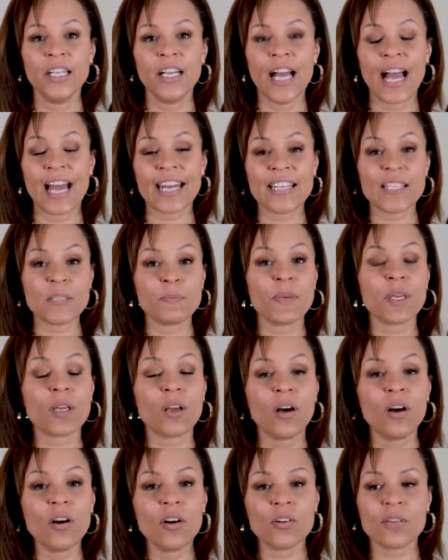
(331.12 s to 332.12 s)
And it's
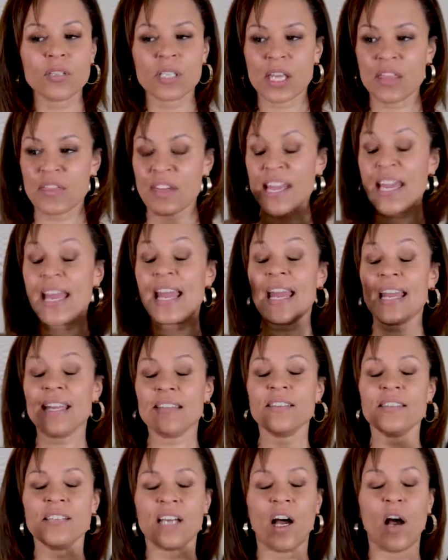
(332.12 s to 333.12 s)
because they
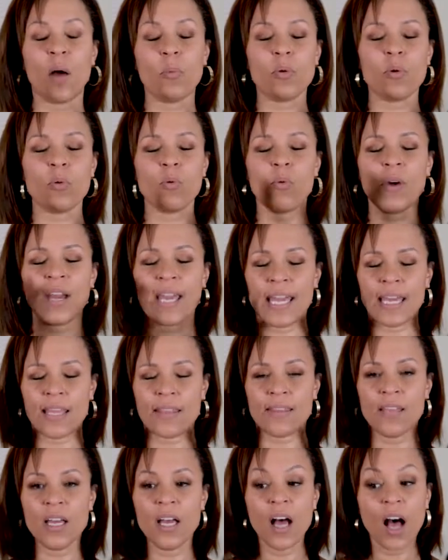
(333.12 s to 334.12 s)
end up
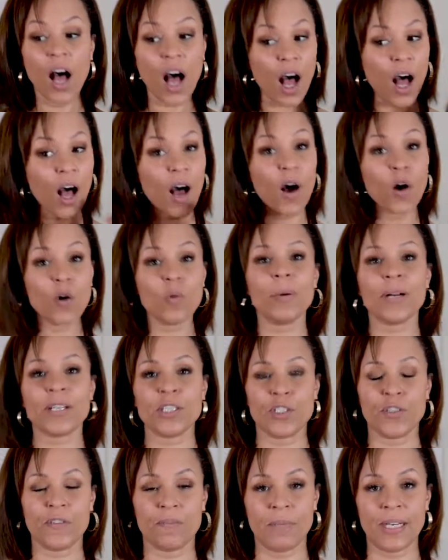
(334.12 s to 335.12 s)
with a whole
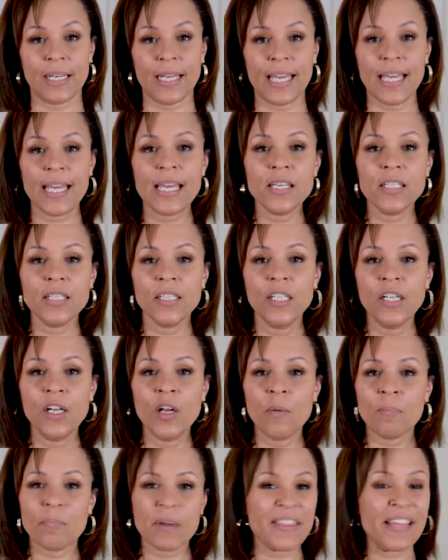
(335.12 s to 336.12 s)
bunch of money,
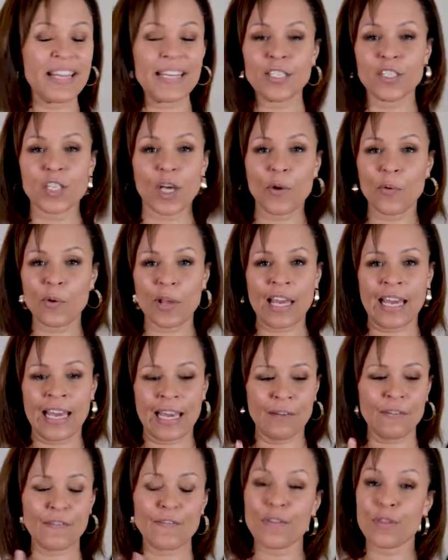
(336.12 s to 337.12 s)
but they don't
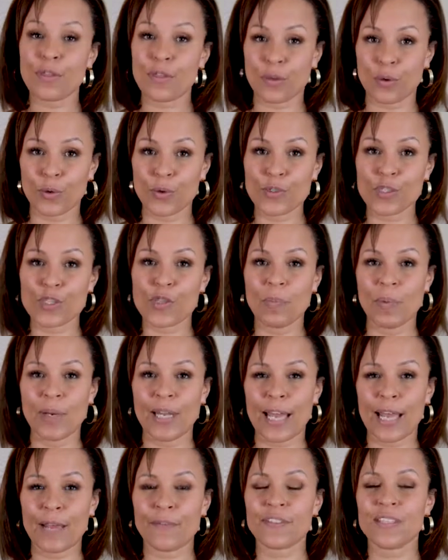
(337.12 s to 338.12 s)
have the thoughts, the
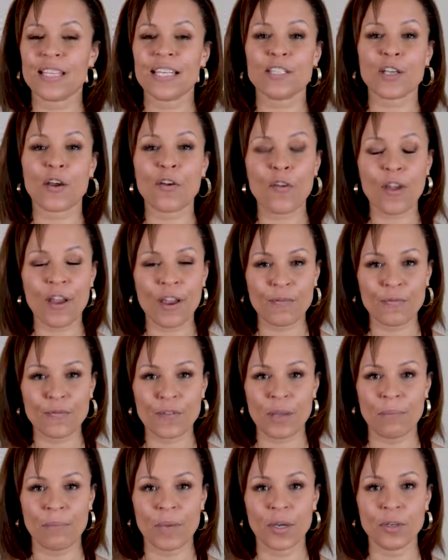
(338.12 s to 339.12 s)
beliefs, they don't have
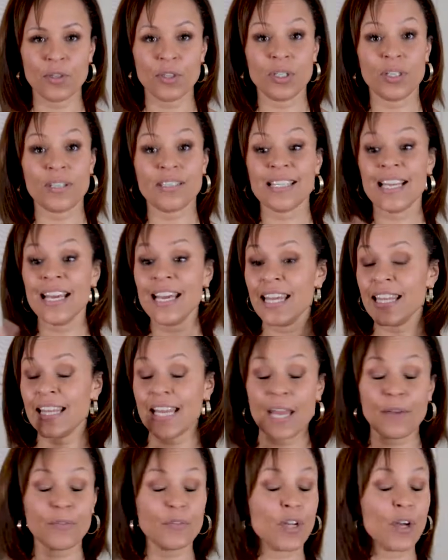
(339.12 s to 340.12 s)
the emotions, they
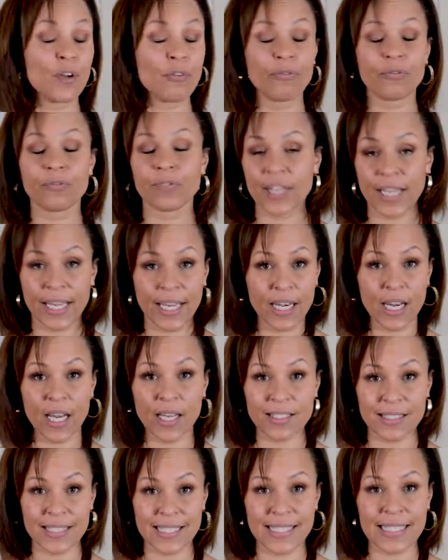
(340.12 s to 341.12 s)
have no freaking
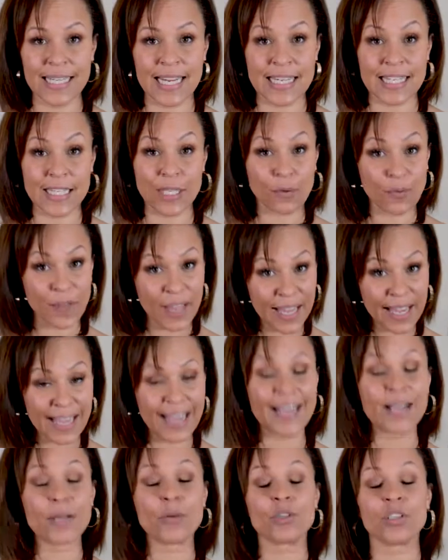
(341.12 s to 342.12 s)
understanding of
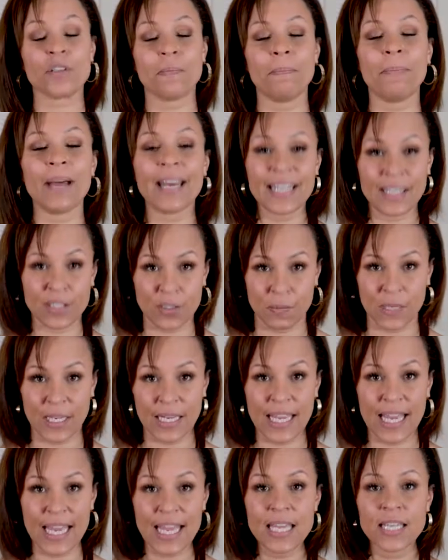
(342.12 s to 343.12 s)
how to manage
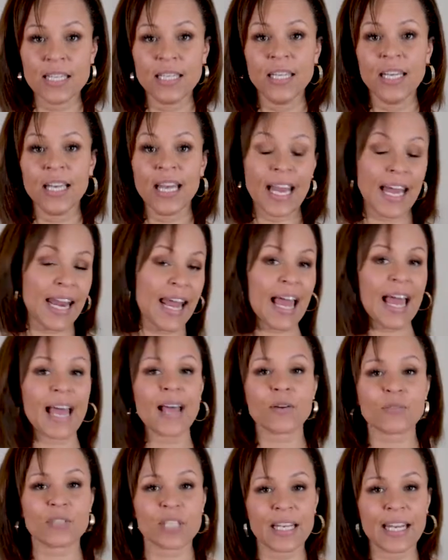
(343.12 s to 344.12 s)
money and
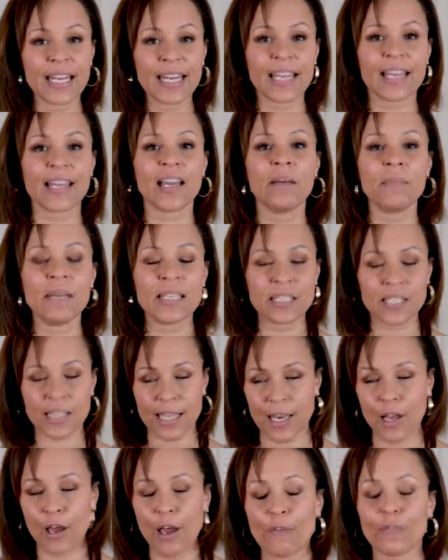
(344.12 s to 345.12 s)
how to let it come into
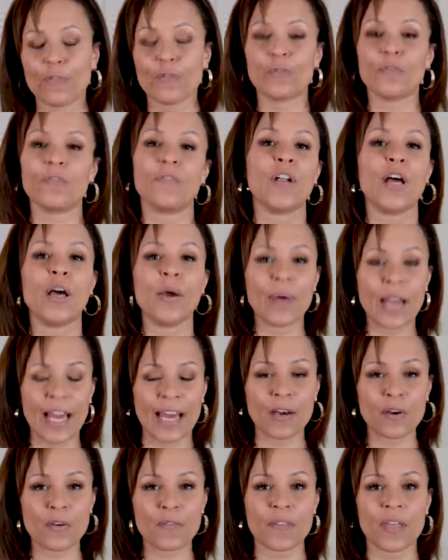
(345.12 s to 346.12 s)
their life and flow
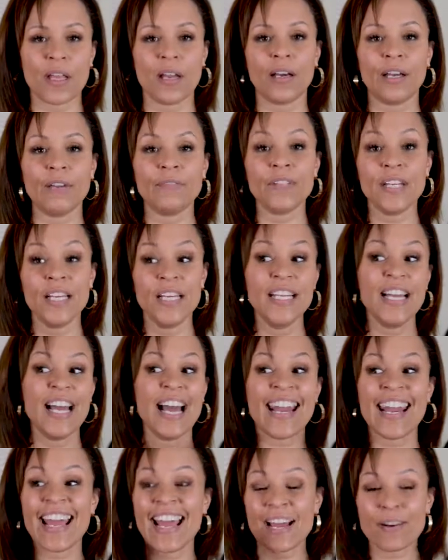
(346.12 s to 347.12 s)
out of their life
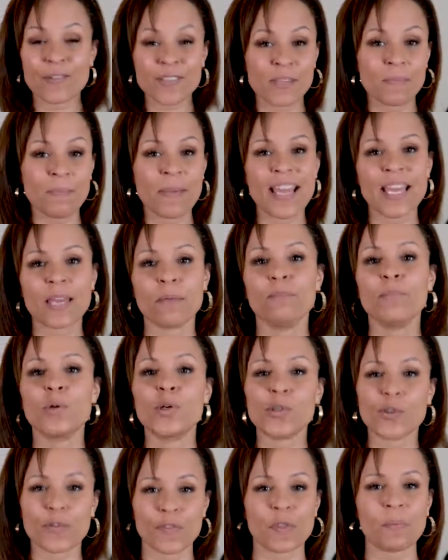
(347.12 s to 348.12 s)
and how to make
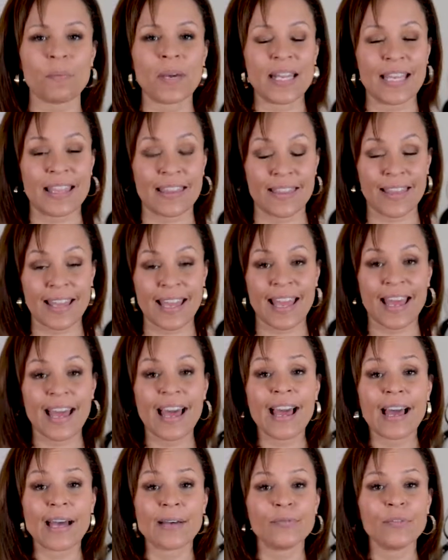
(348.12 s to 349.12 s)
more of the money that they
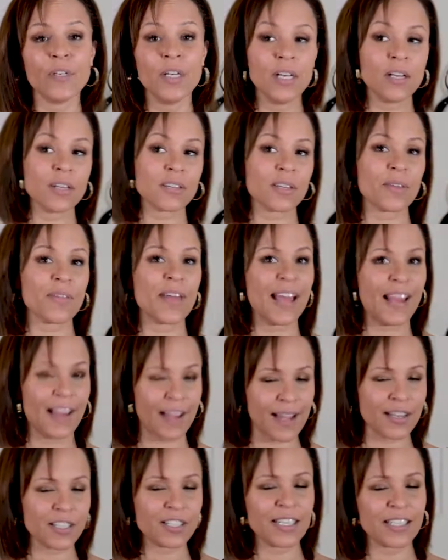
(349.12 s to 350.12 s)
have so that it
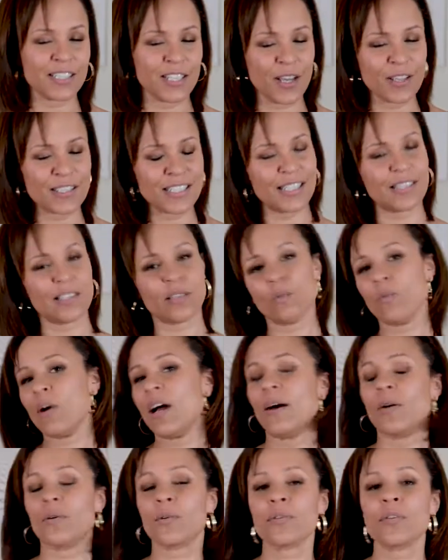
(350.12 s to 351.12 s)
actually turns into
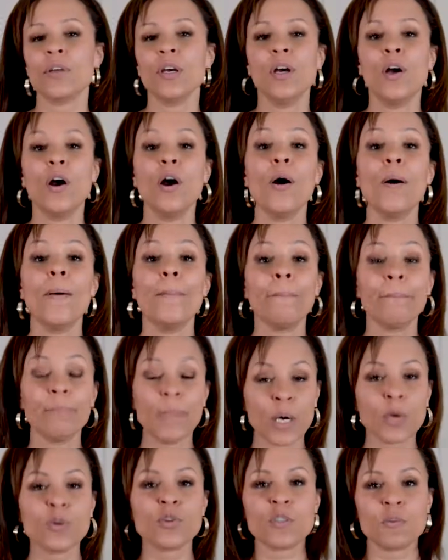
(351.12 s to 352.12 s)
wealth.
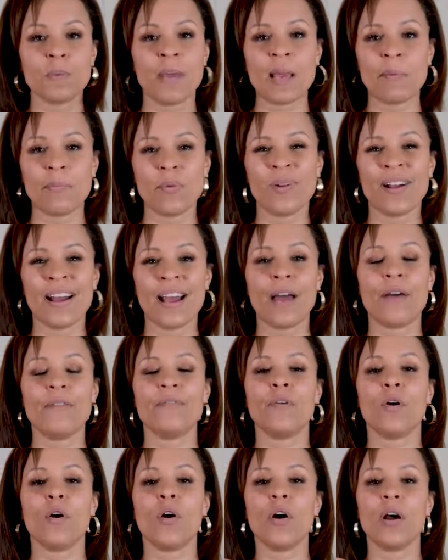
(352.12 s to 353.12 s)
Most people
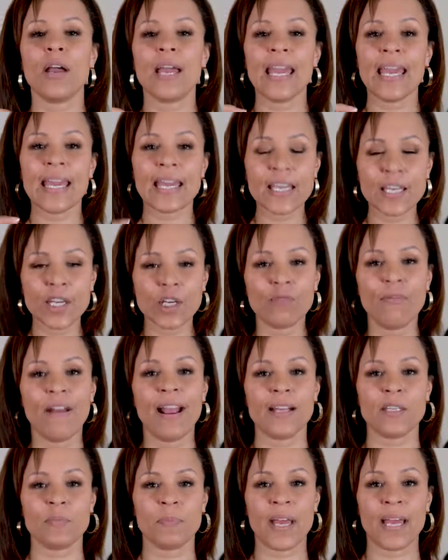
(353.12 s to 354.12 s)
have
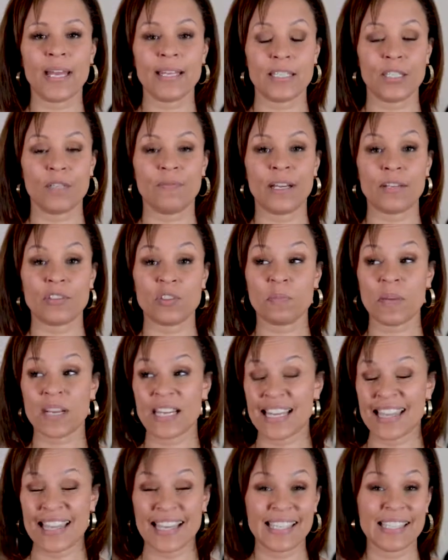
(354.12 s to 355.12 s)
incorrect patterns around
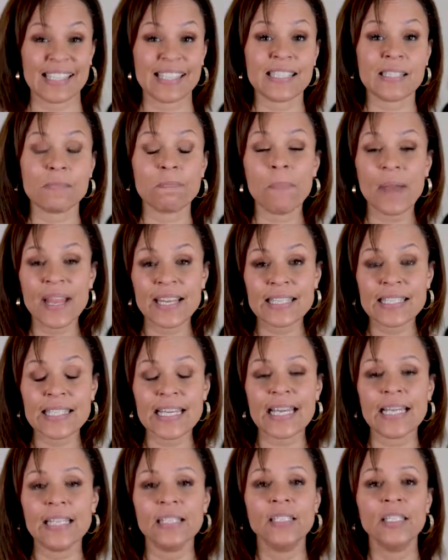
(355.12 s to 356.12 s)
money. They spend
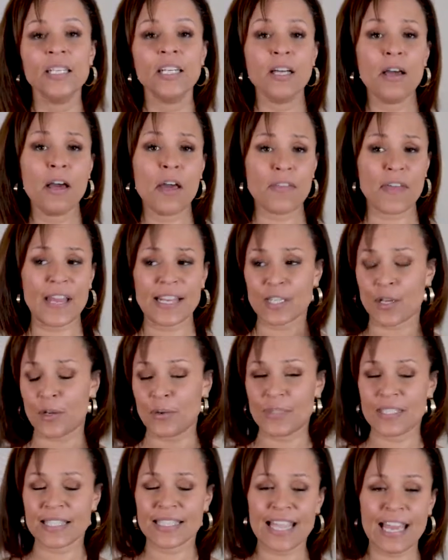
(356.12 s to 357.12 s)
it, they
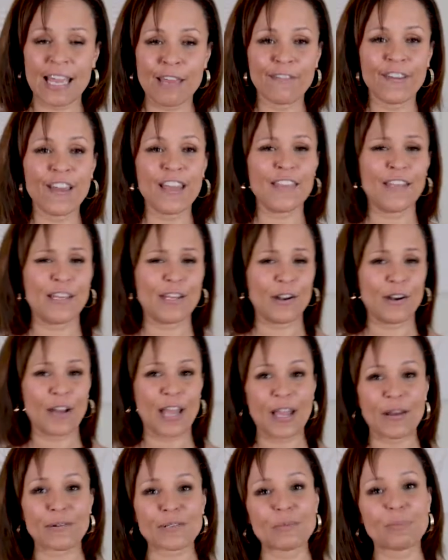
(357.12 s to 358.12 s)
don't save it, they don't know
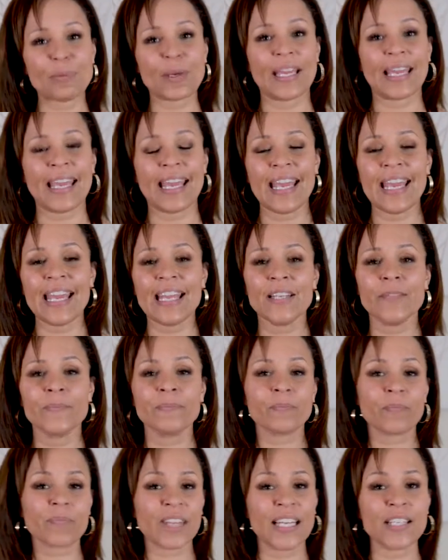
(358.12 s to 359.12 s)
how to bring it
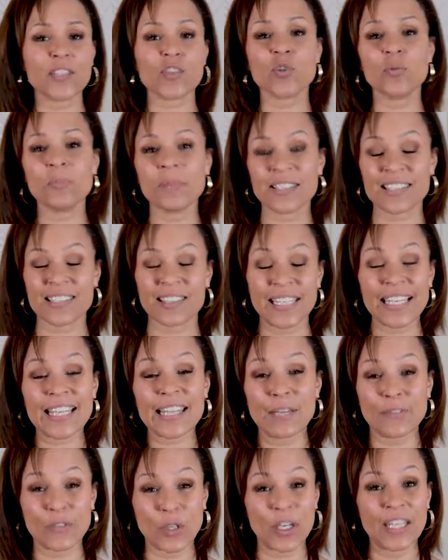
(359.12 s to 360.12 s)
in. It's almost like
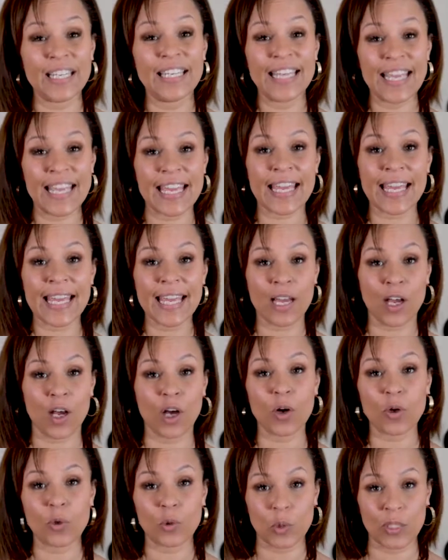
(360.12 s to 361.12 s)
they've got a leaky
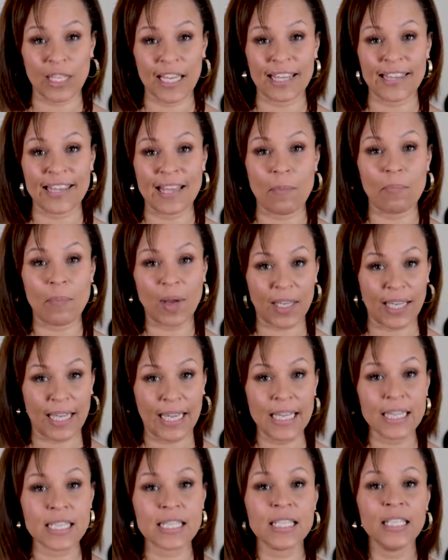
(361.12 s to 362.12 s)
hole in their
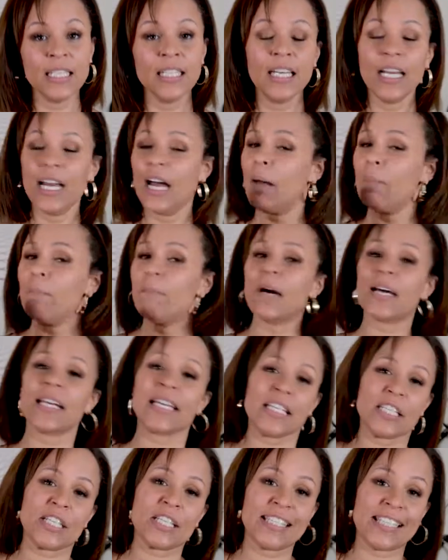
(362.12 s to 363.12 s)
bucket and
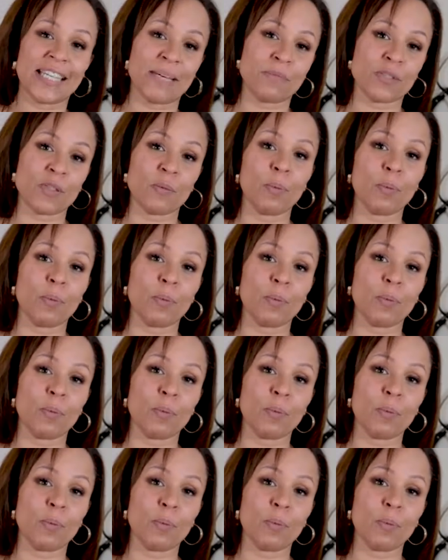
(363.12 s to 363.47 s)
money just seems to